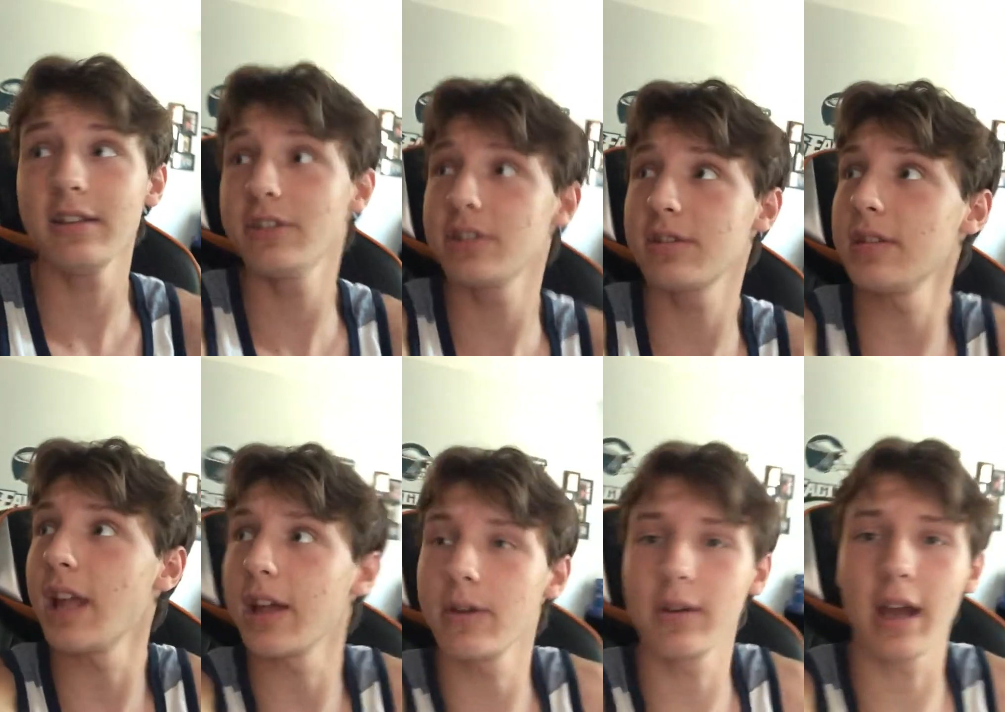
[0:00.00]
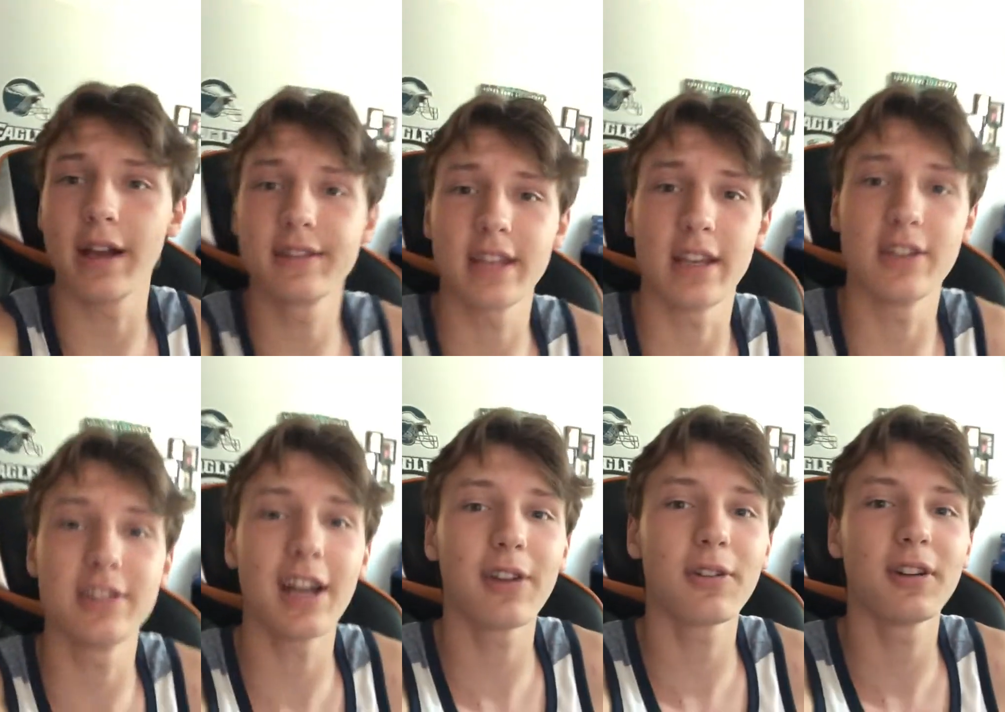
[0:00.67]
just LEGO content in
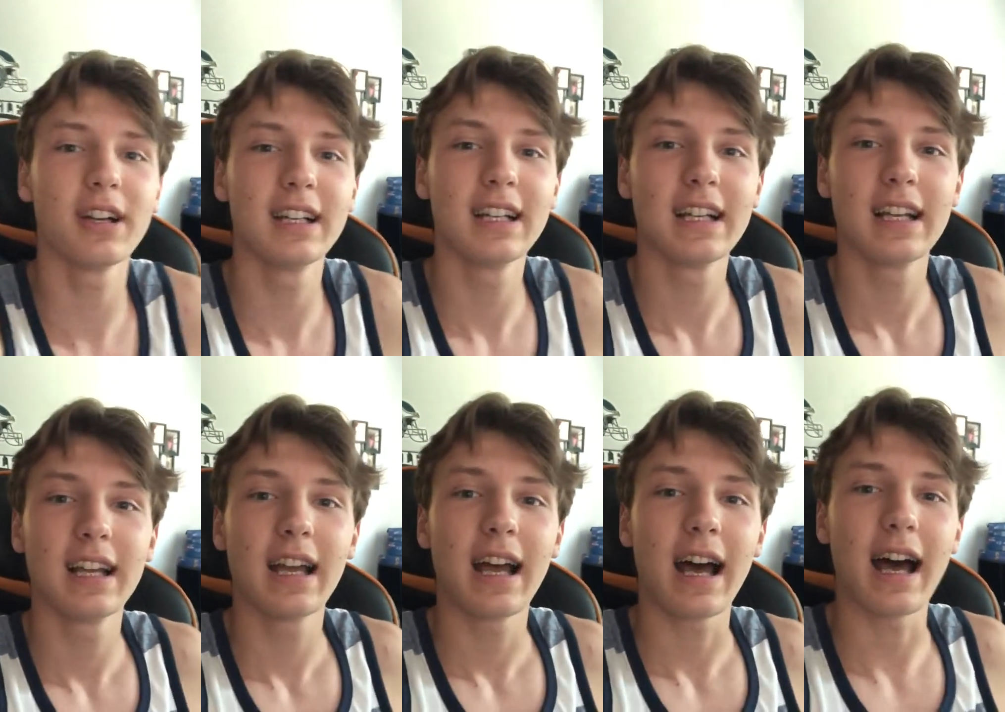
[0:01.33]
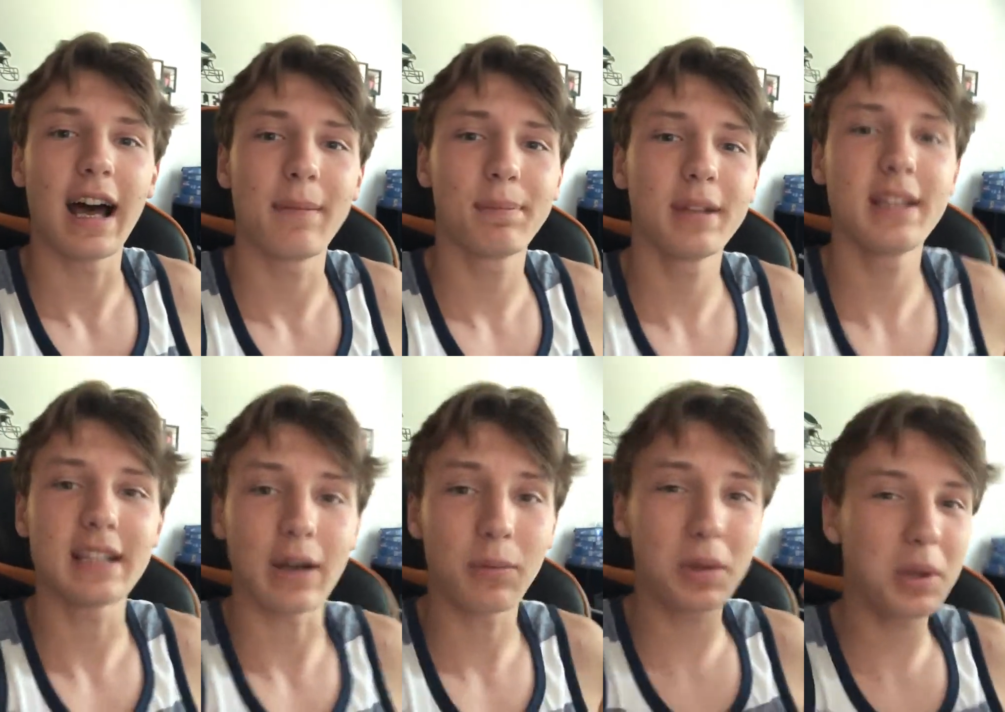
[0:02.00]
general.
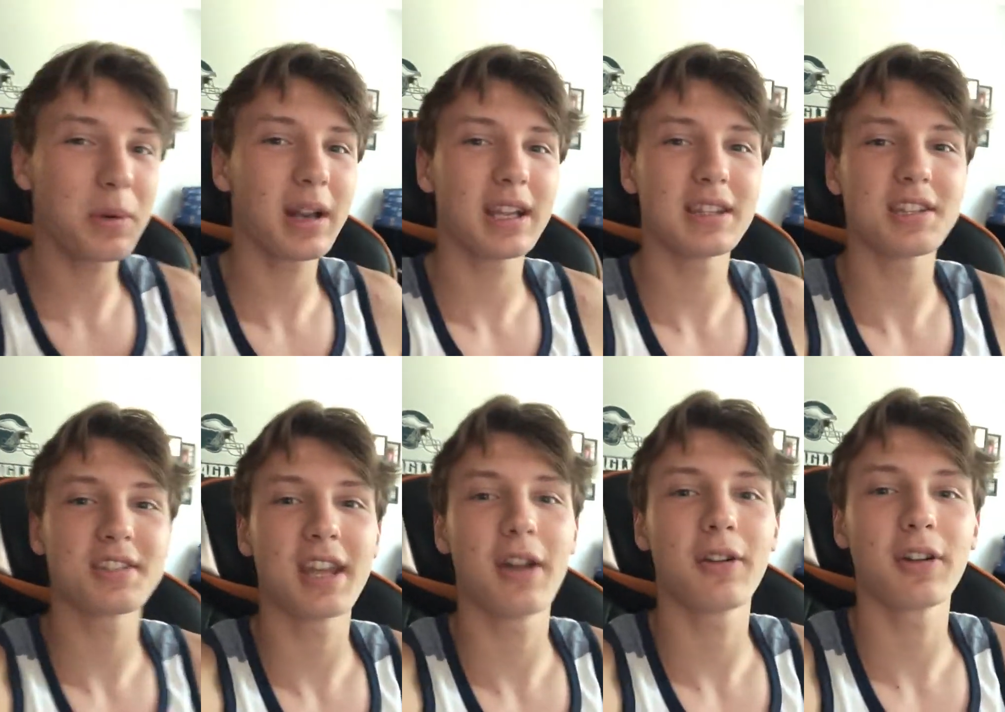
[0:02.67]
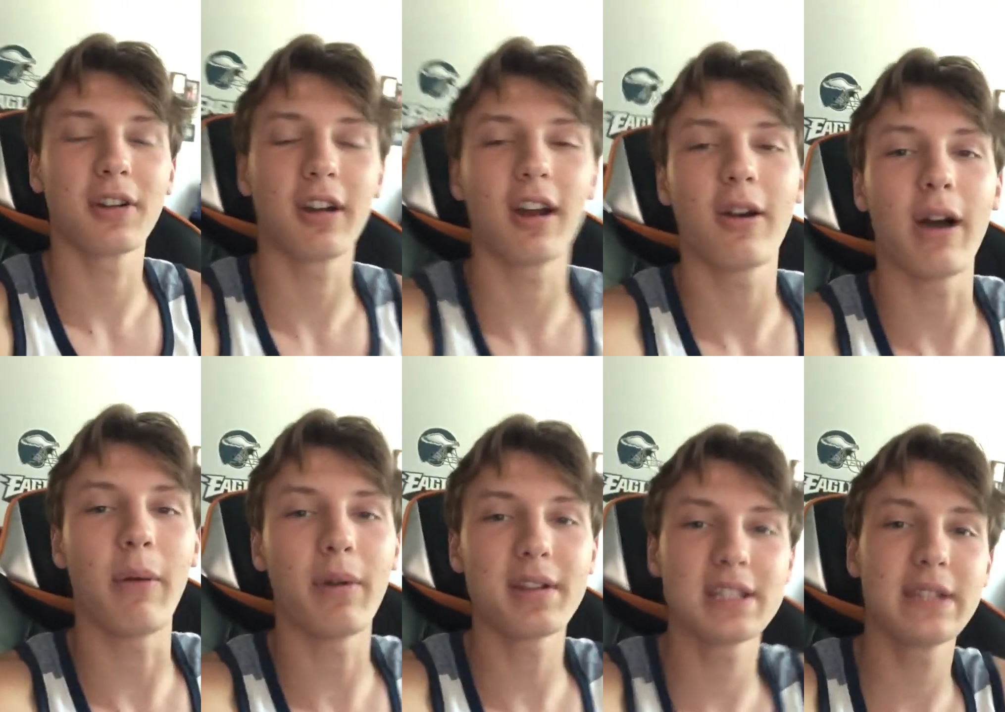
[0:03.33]
Please, I really want to get this channel to grow. I
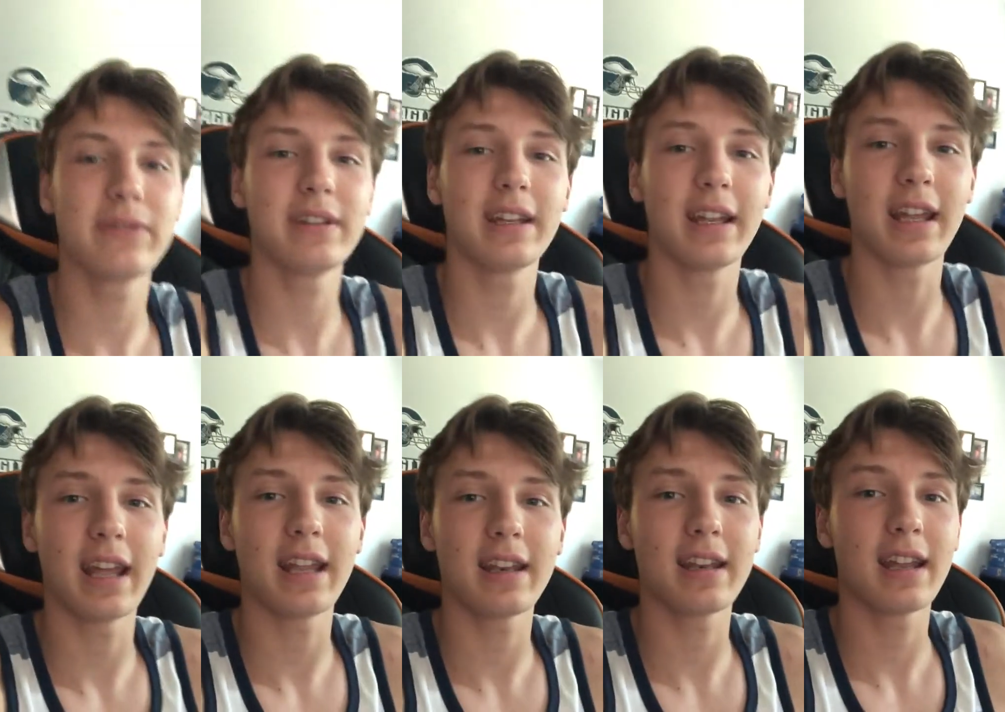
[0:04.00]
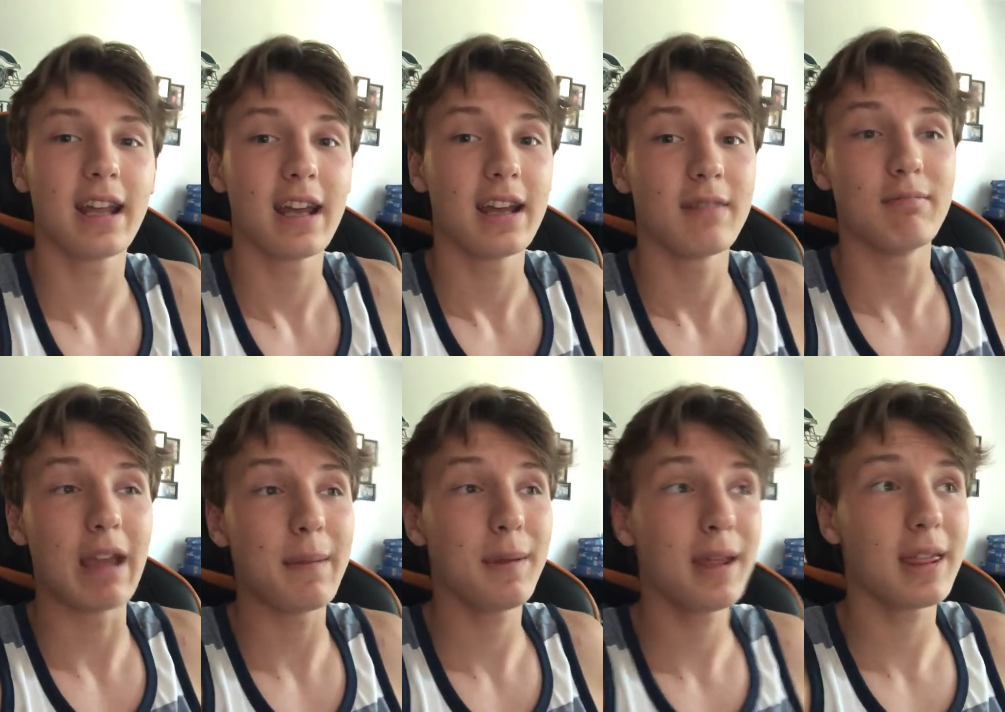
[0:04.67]
want to see if we can hit
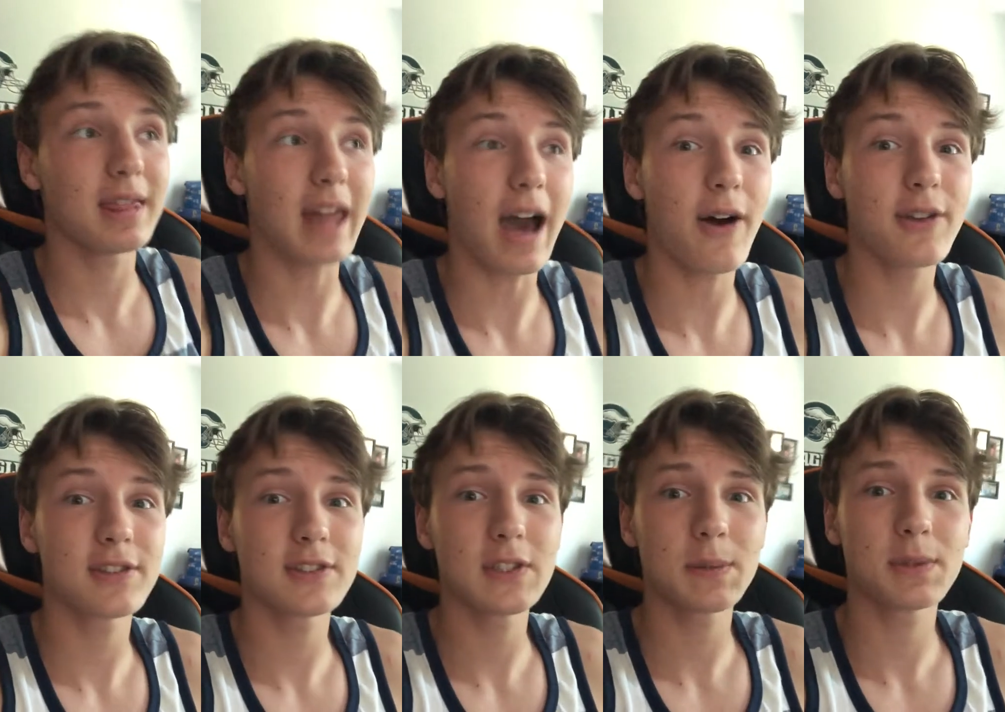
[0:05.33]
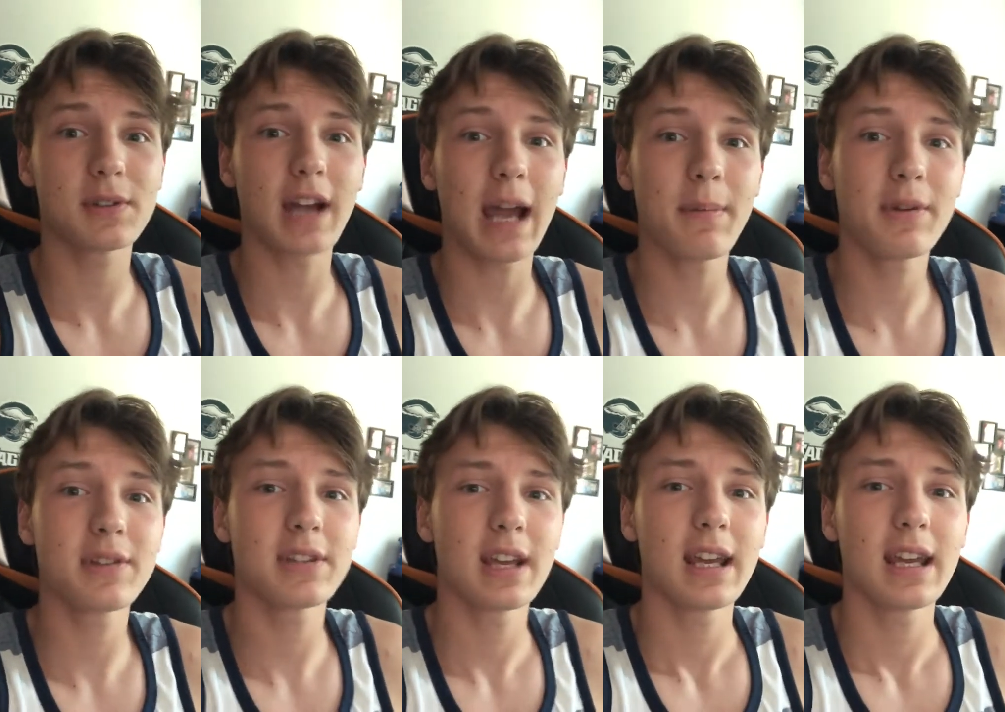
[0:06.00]
maybe 1,000
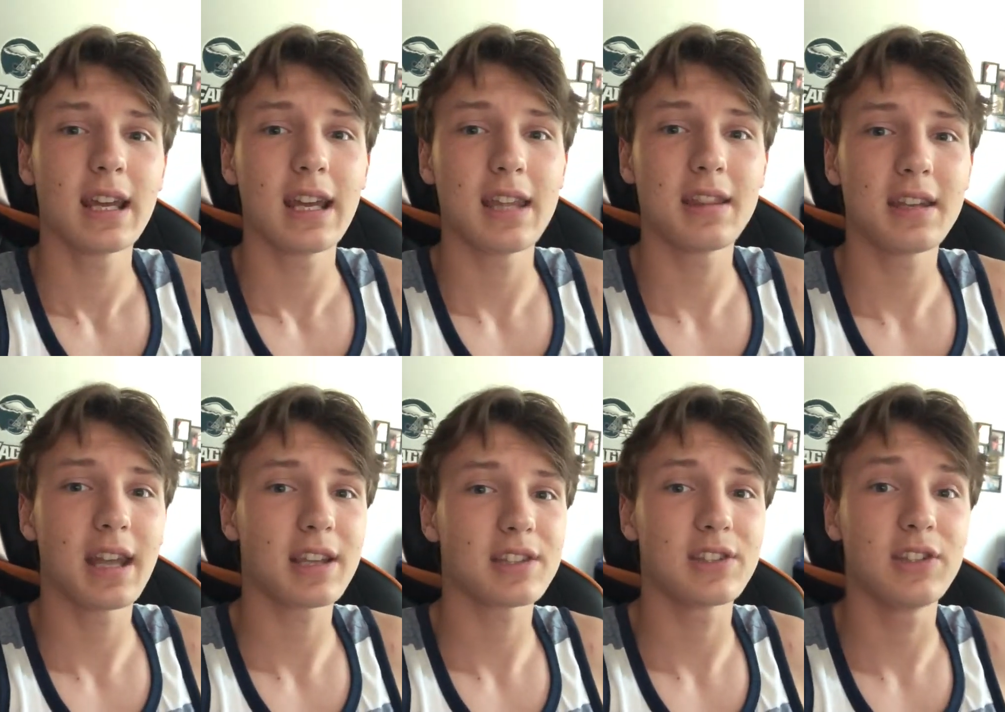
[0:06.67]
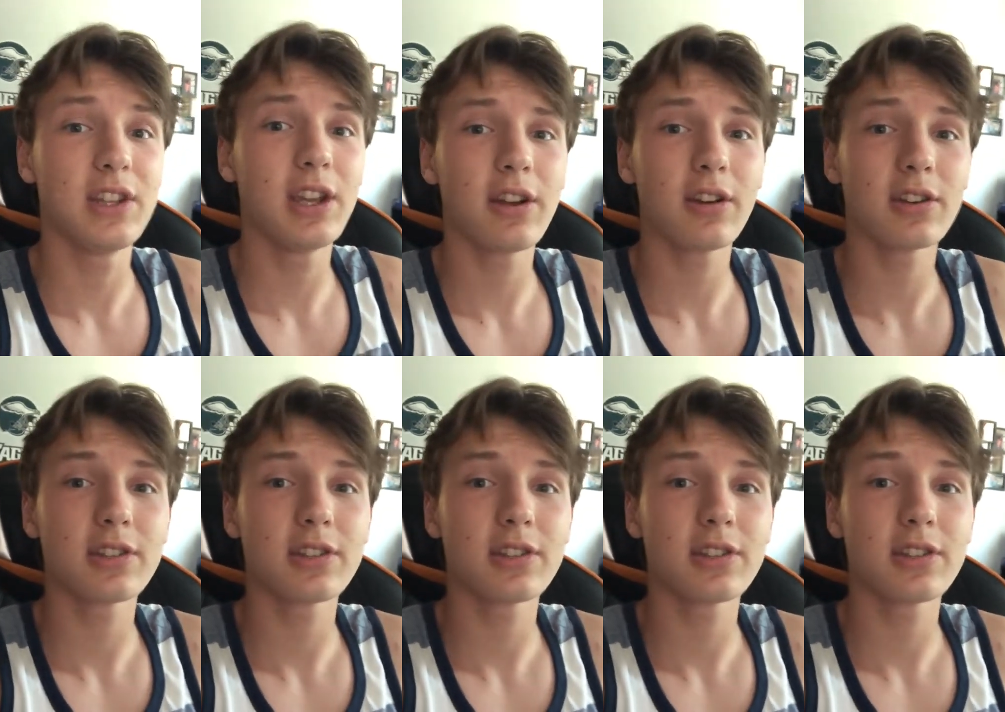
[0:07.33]
subscribers in the next year or